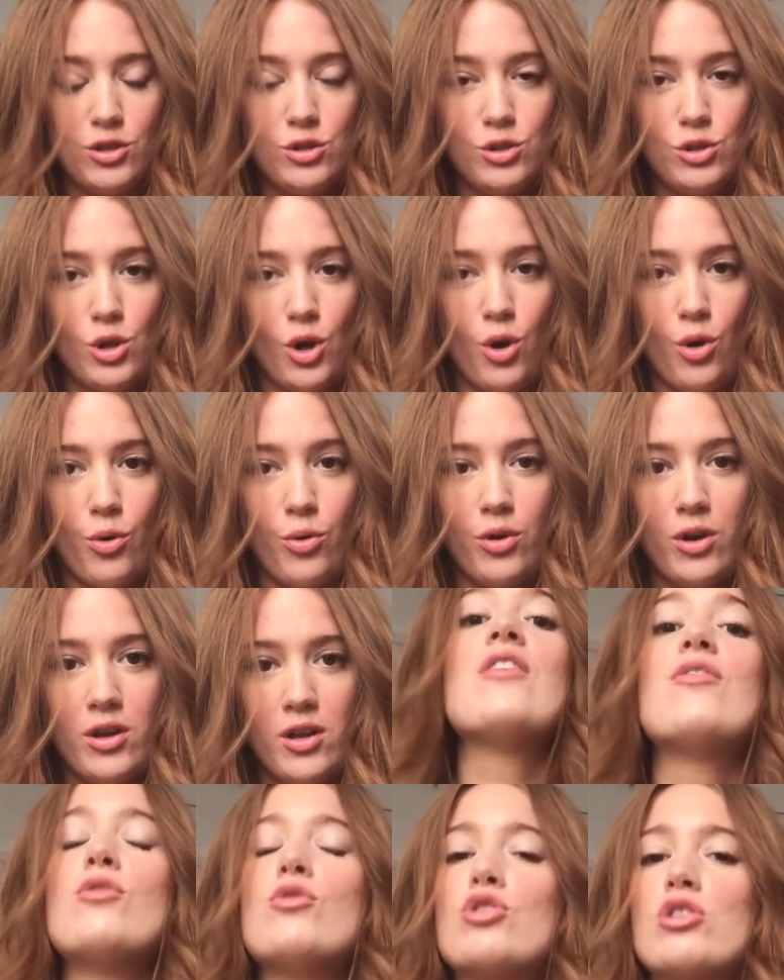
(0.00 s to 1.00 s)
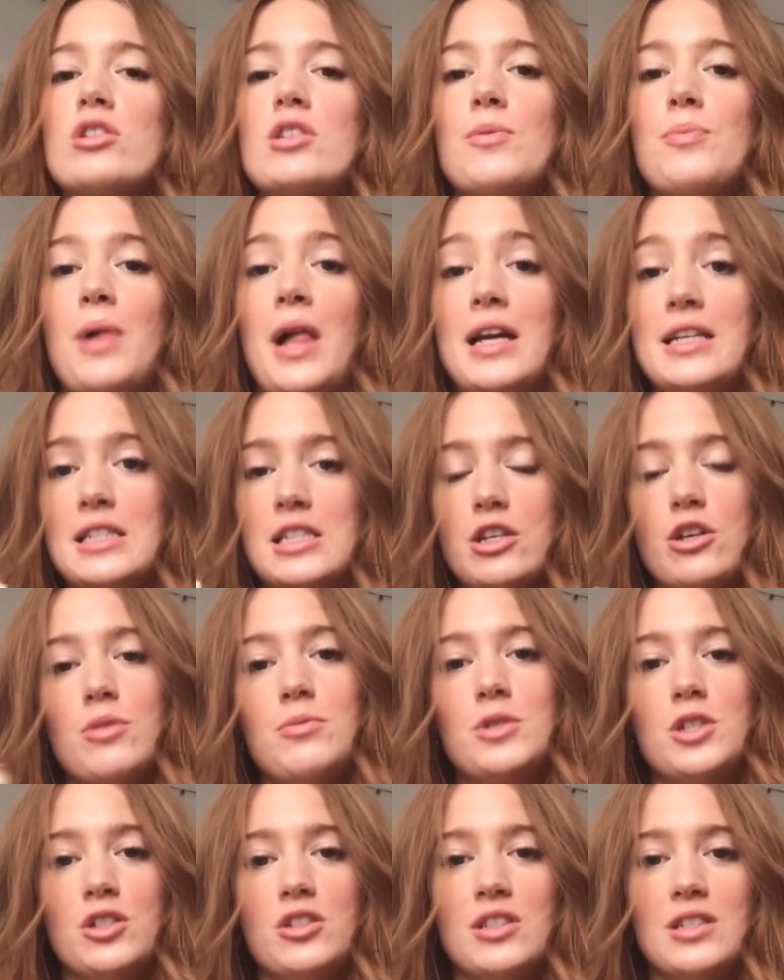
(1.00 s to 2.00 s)
So if you just apply
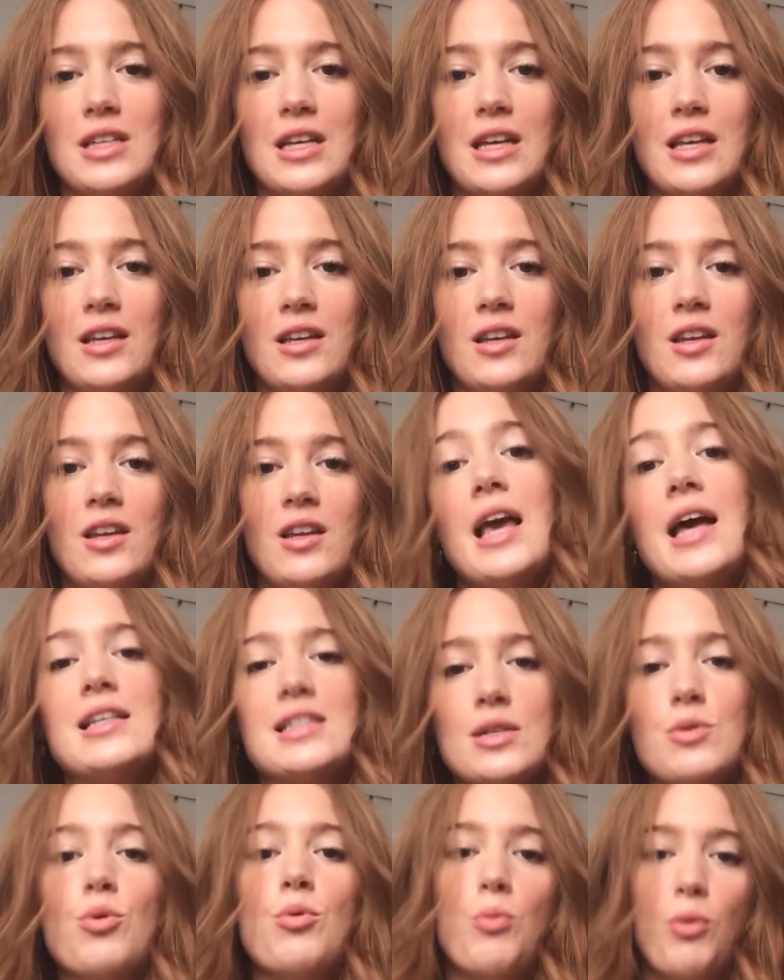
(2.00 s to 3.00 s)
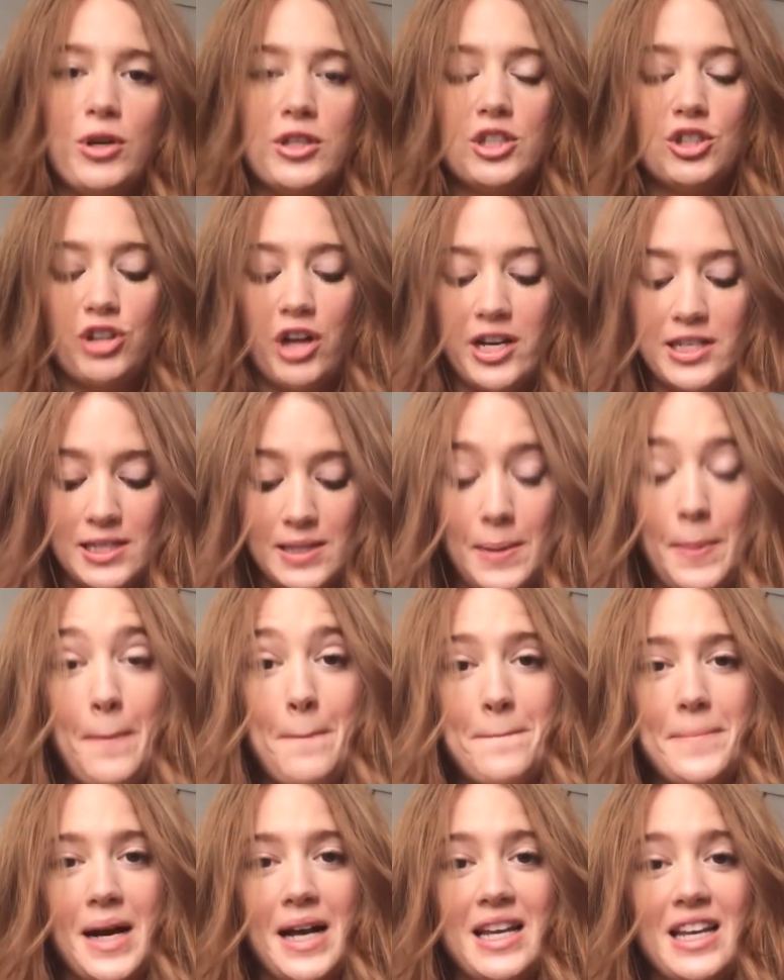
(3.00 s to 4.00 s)
serum to your skin, yes, it will moisturize it,
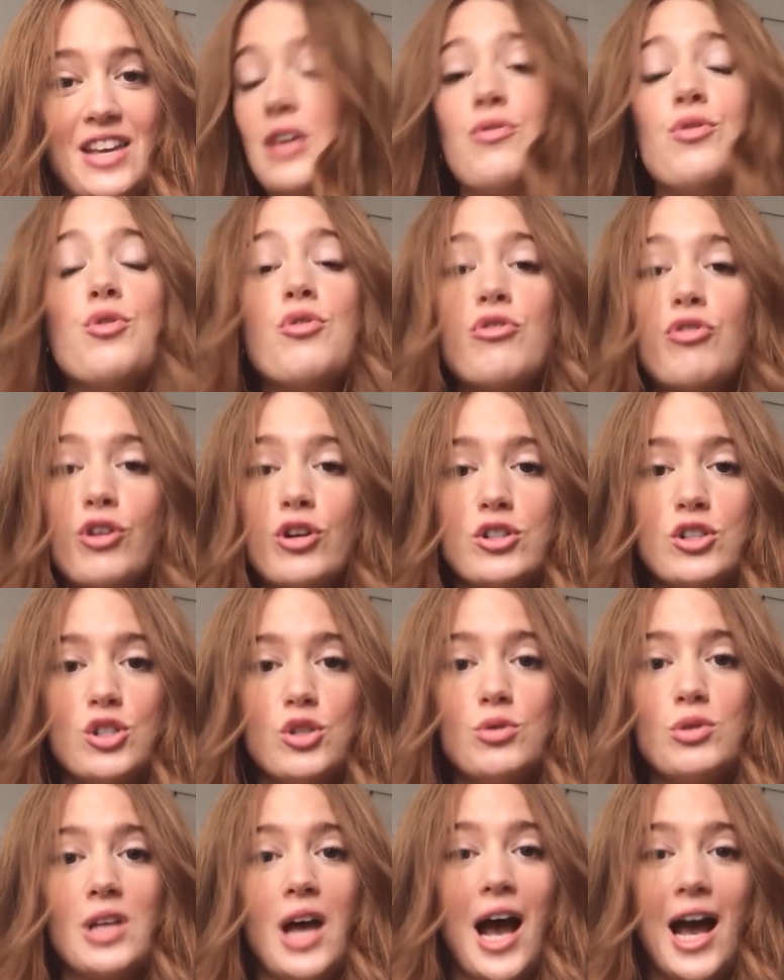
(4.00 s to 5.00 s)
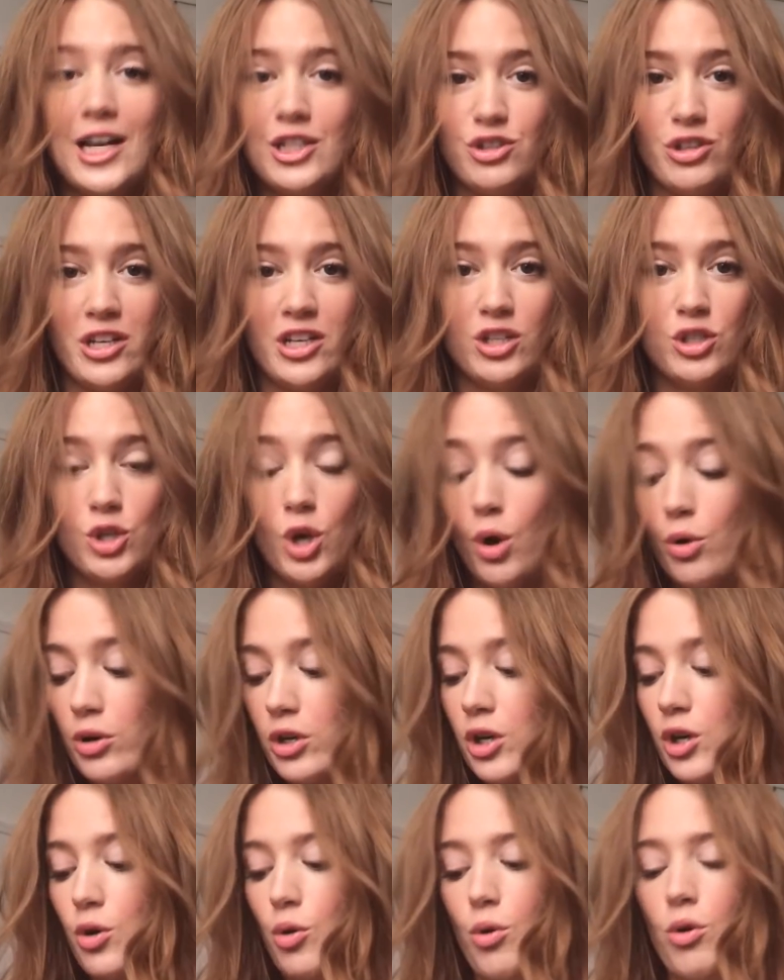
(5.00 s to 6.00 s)
but if you first use a hydrating
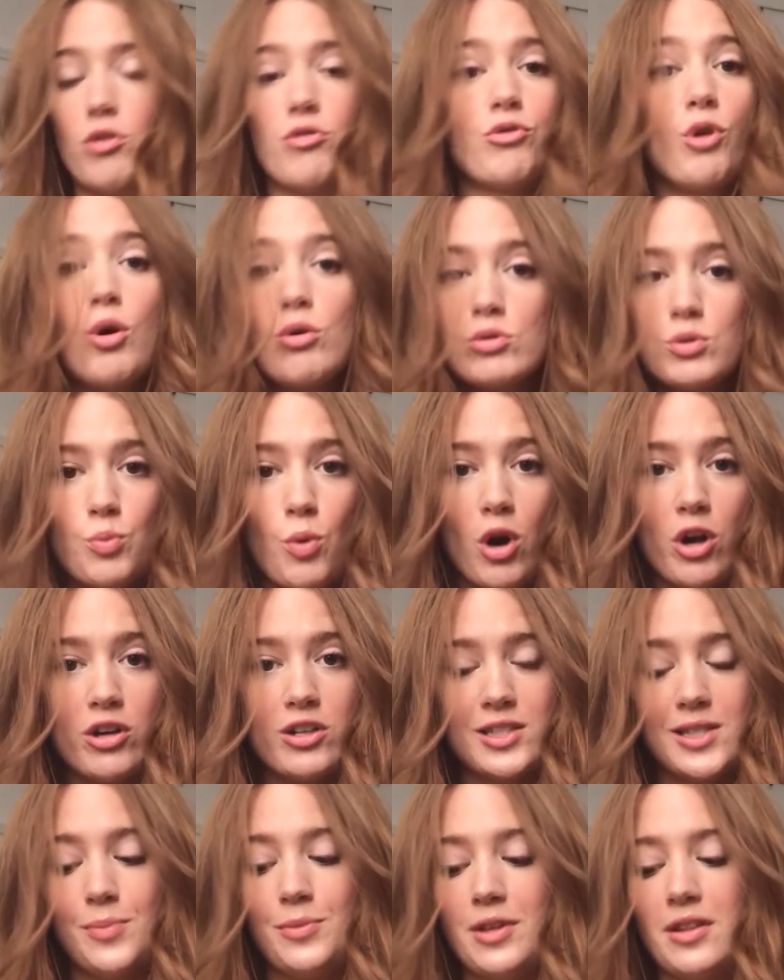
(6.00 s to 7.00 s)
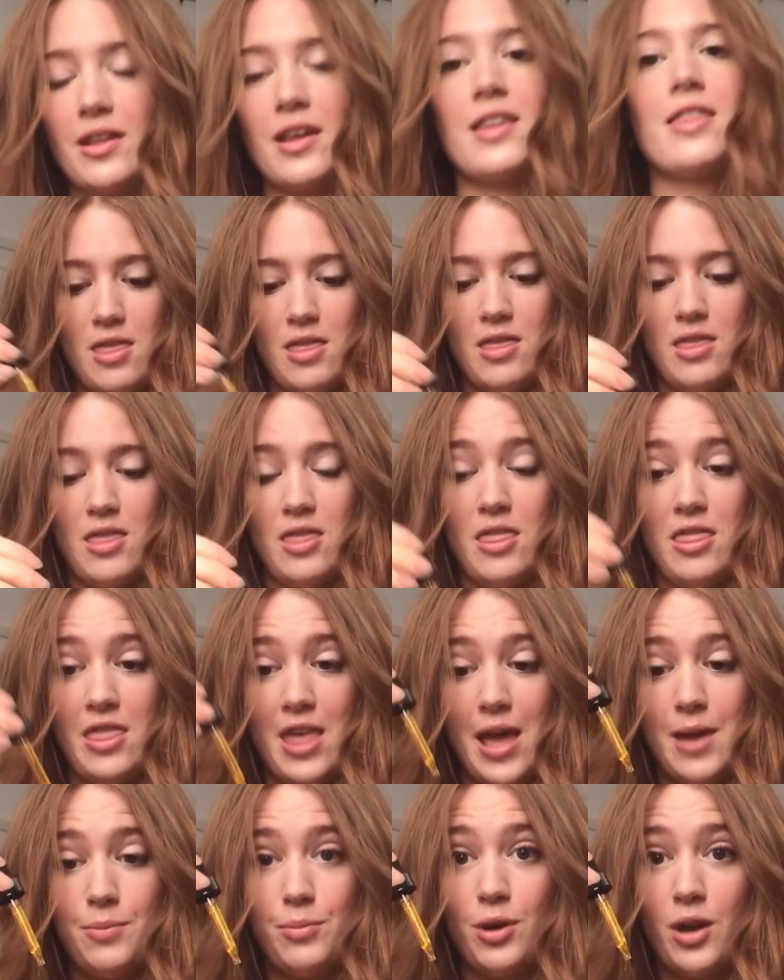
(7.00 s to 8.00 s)
toner or rose water, something like that,
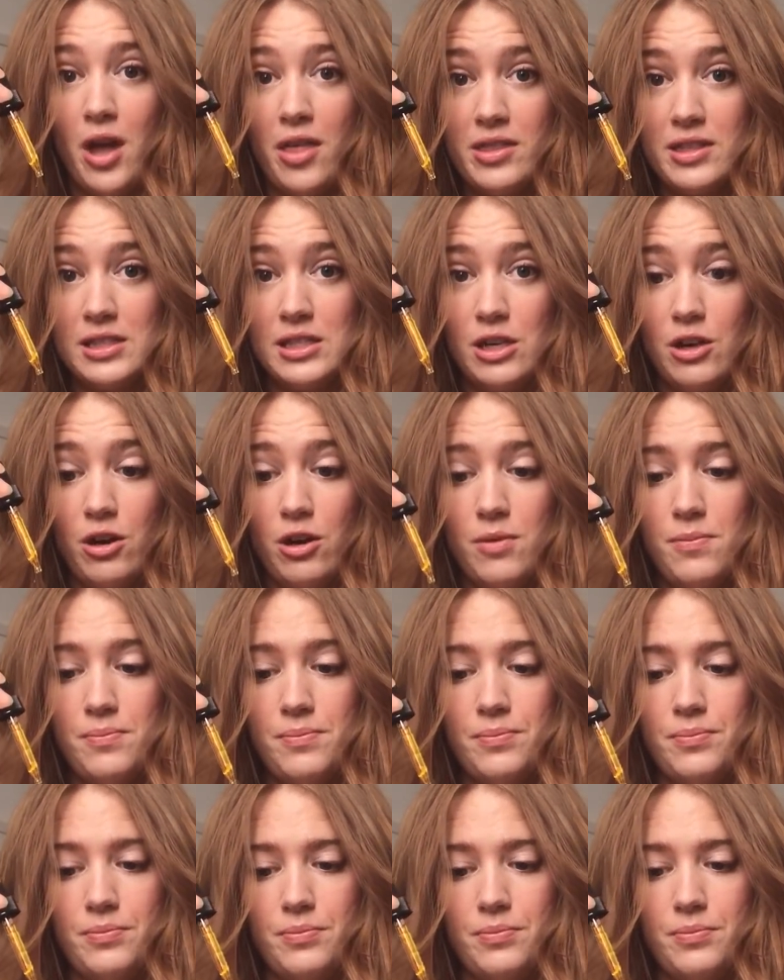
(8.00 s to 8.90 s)
then put on the serum,